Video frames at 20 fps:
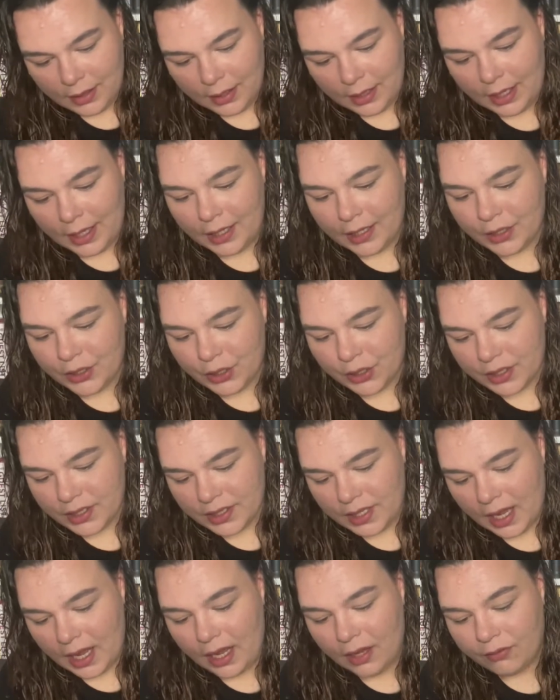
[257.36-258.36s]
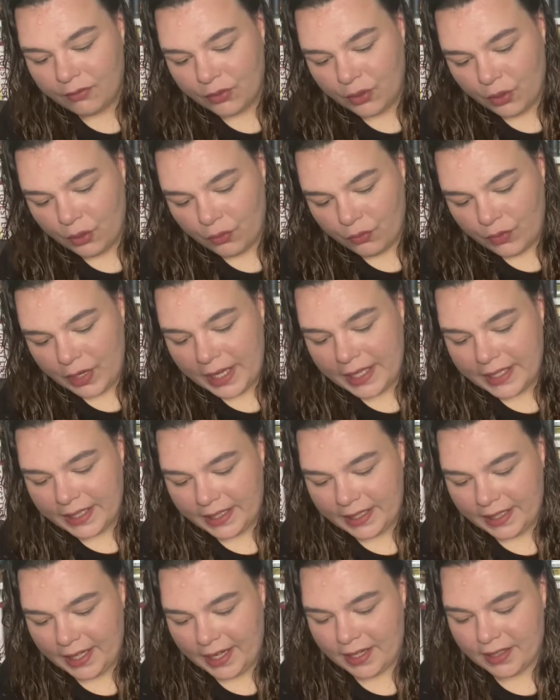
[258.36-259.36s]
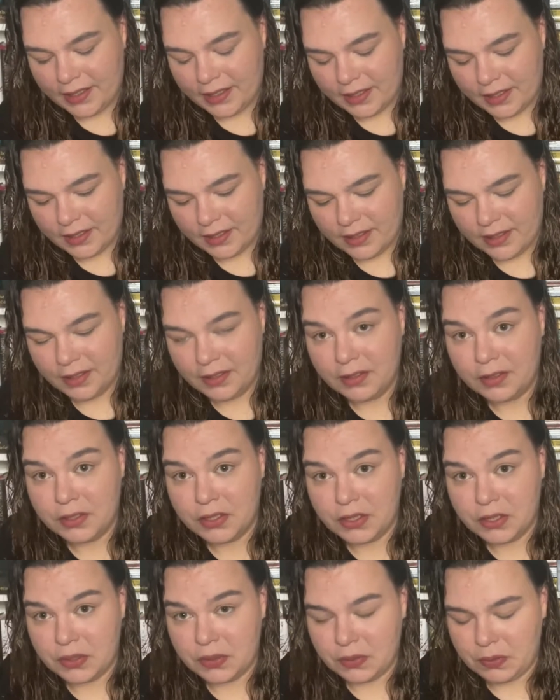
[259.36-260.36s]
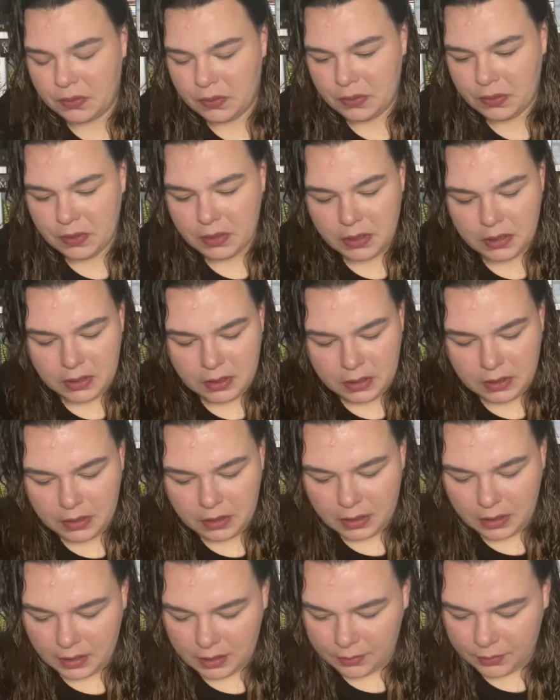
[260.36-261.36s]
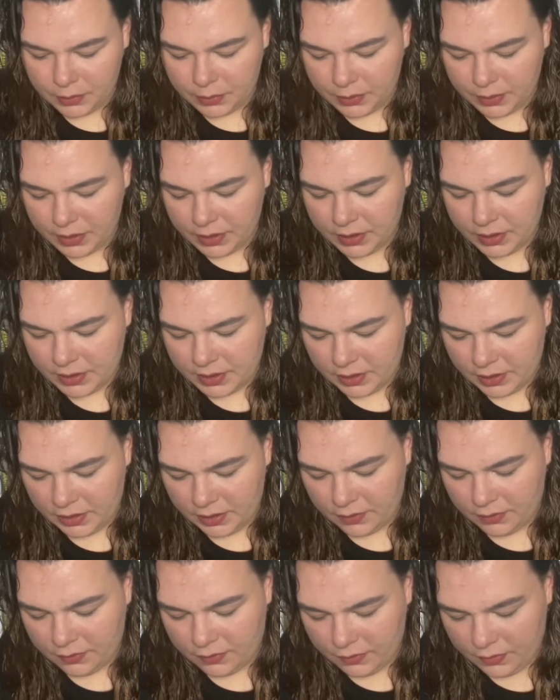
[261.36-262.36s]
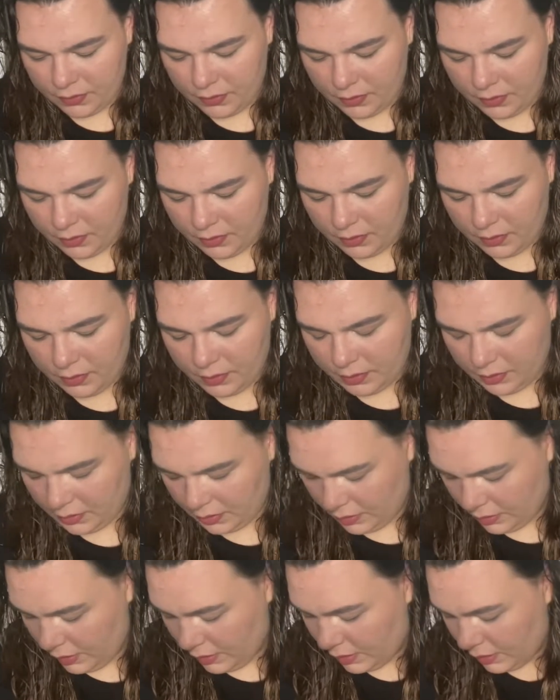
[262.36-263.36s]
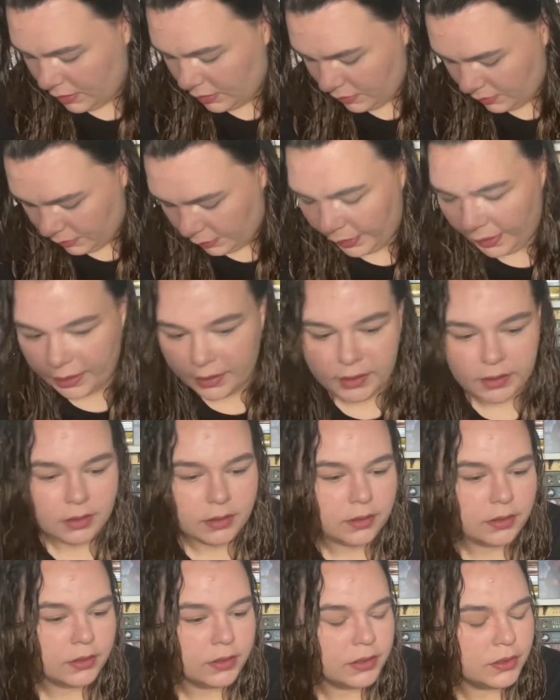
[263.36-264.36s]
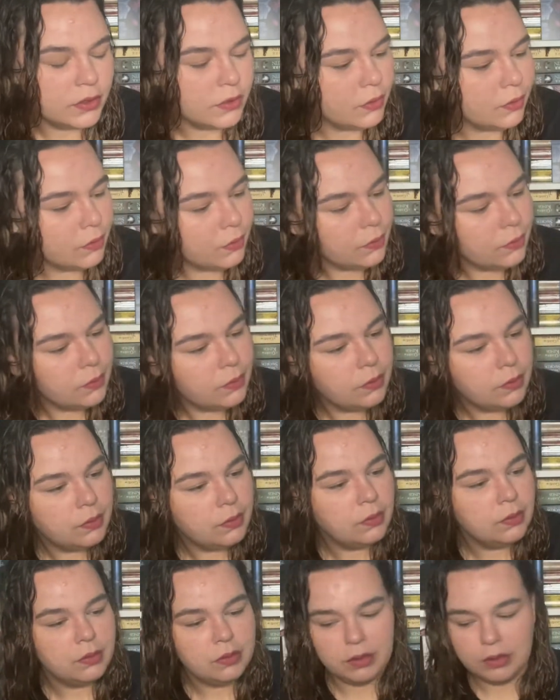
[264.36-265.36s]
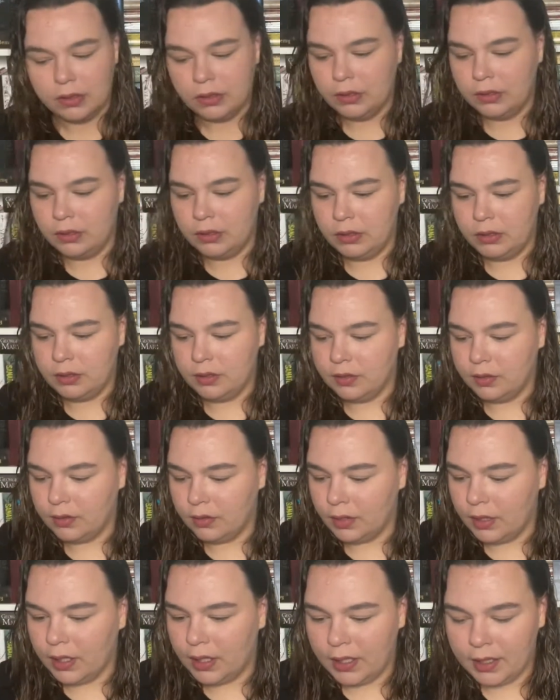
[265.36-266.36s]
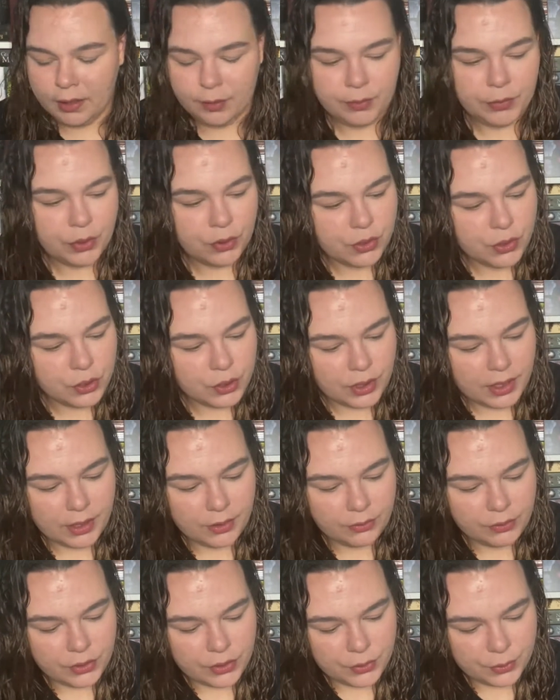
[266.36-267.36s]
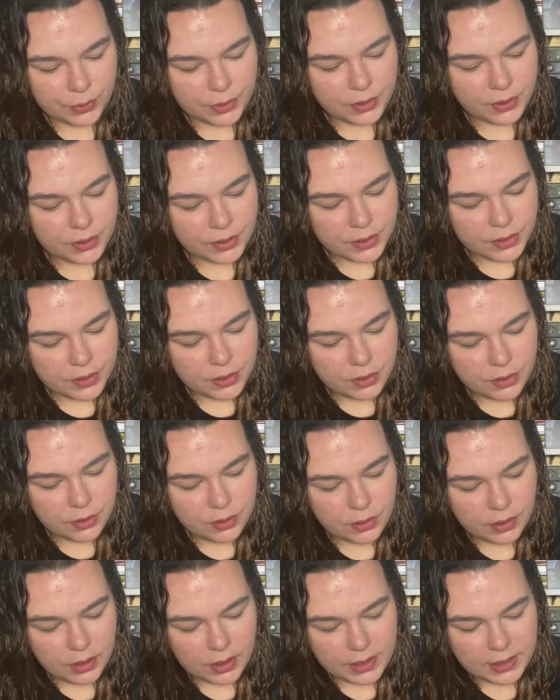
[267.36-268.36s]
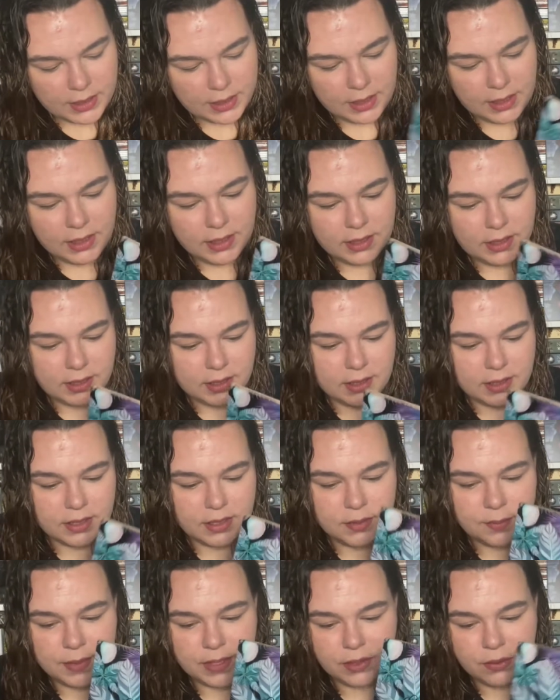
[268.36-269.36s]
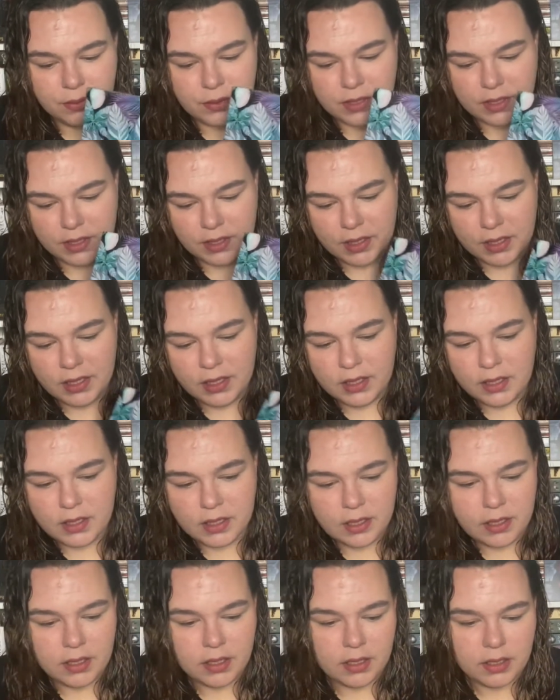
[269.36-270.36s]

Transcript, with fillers: I just have not read it yet. So I'm going to see if... Okay, so I am not sure how this works. I take it that this bit goes in here